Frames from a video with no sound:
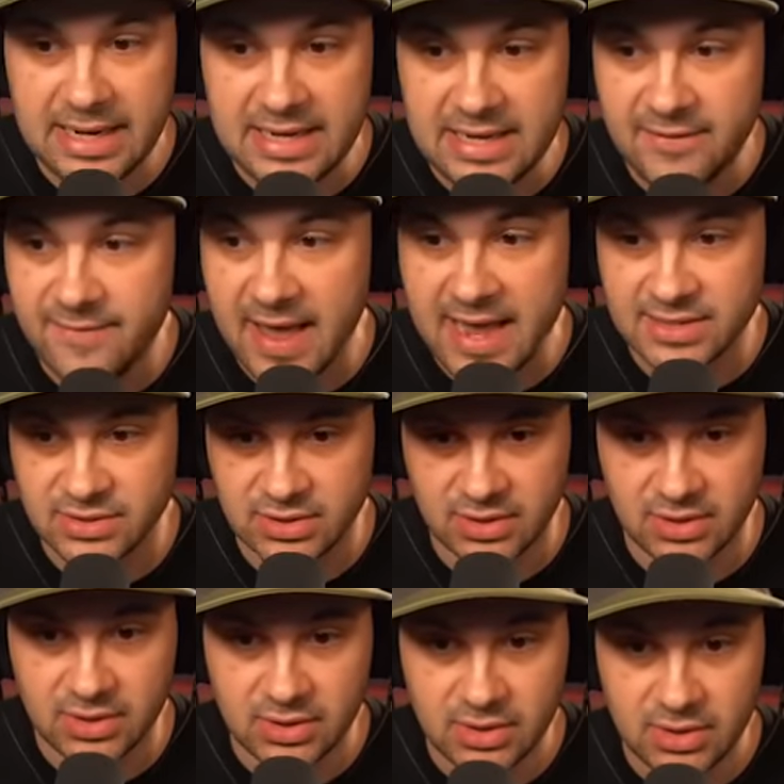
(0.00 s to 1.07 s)
any faster,
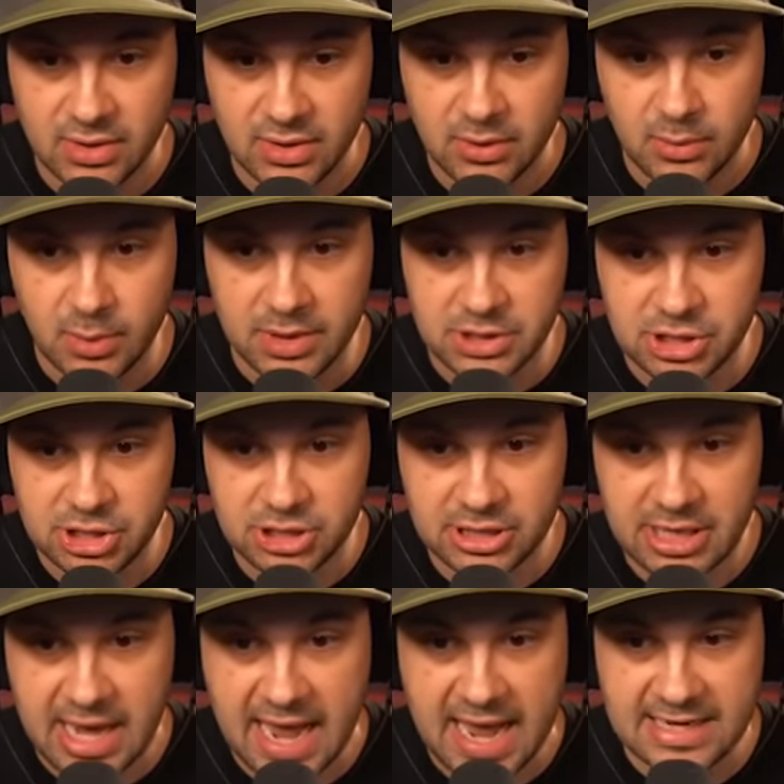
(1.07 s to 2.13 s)
which
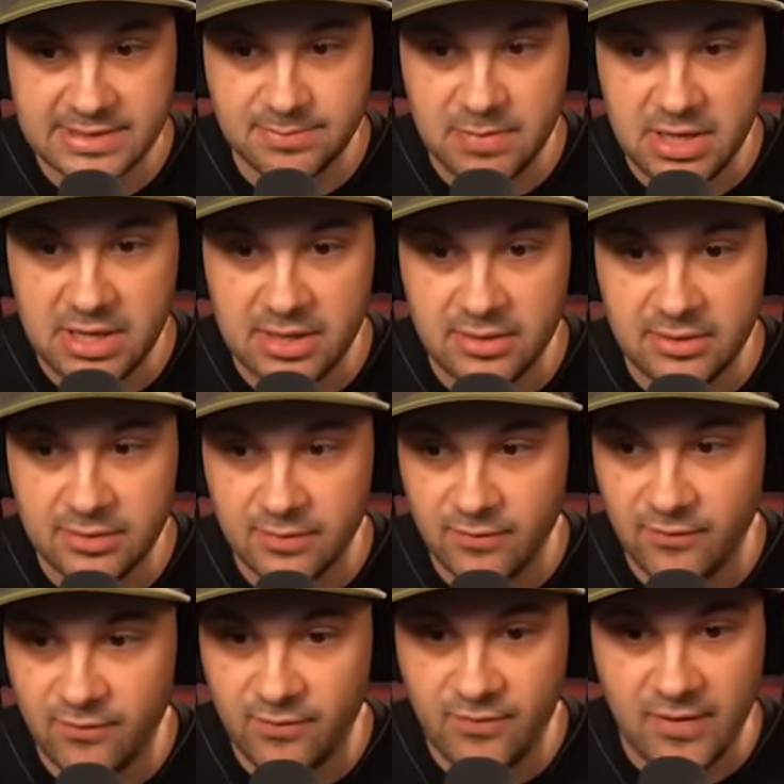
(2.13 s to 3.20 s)
has me
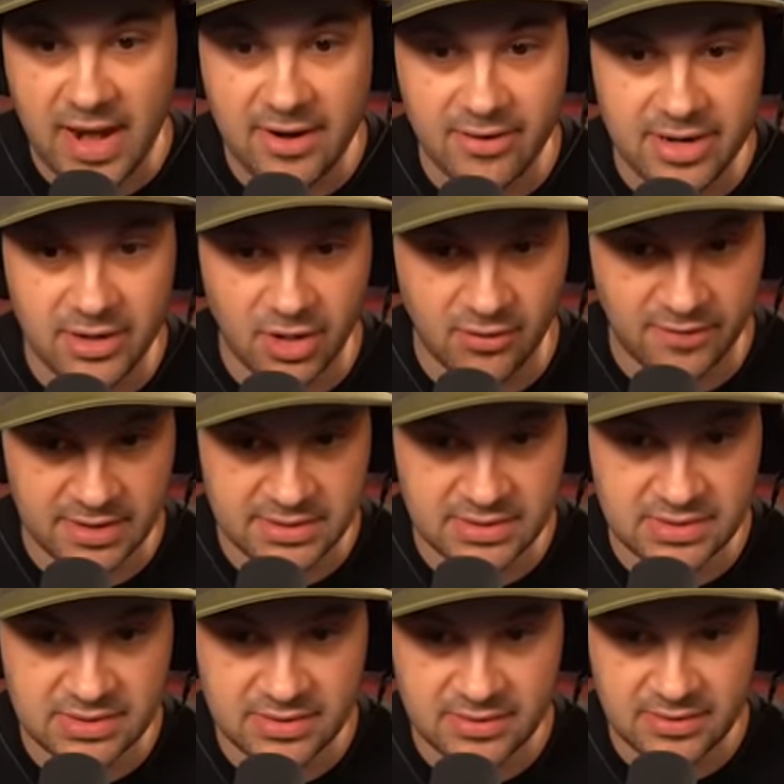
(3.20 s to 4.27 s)
very
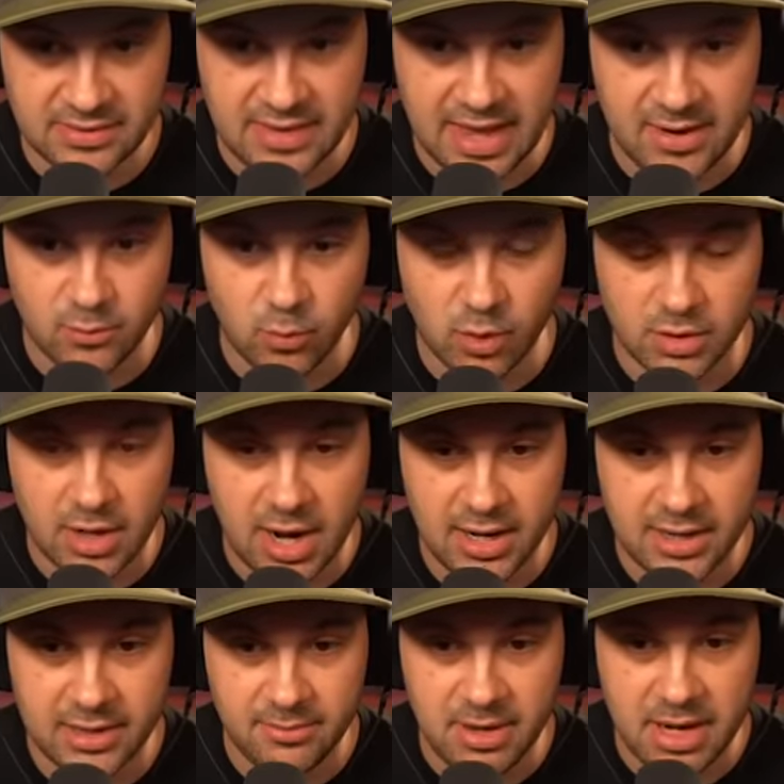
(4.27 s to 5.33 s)
nervous that we're
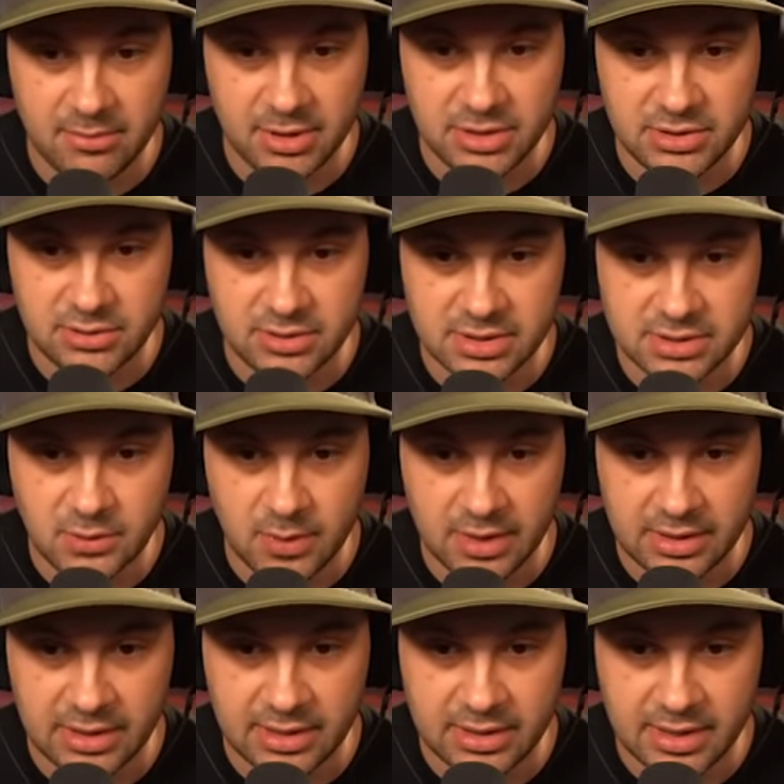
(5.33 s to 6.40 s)
not going to be able to do this
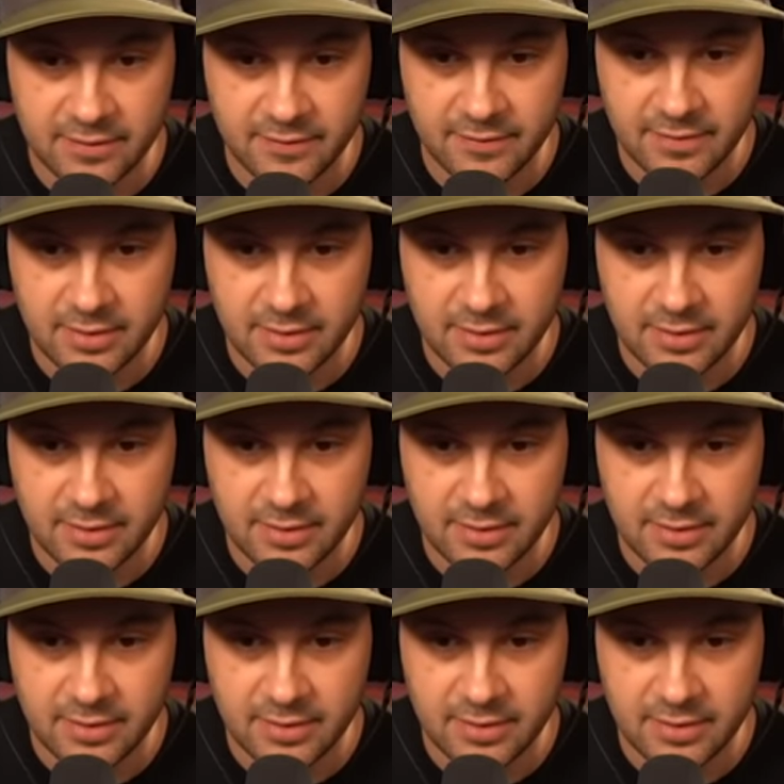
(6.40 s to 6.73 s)
quickly enough.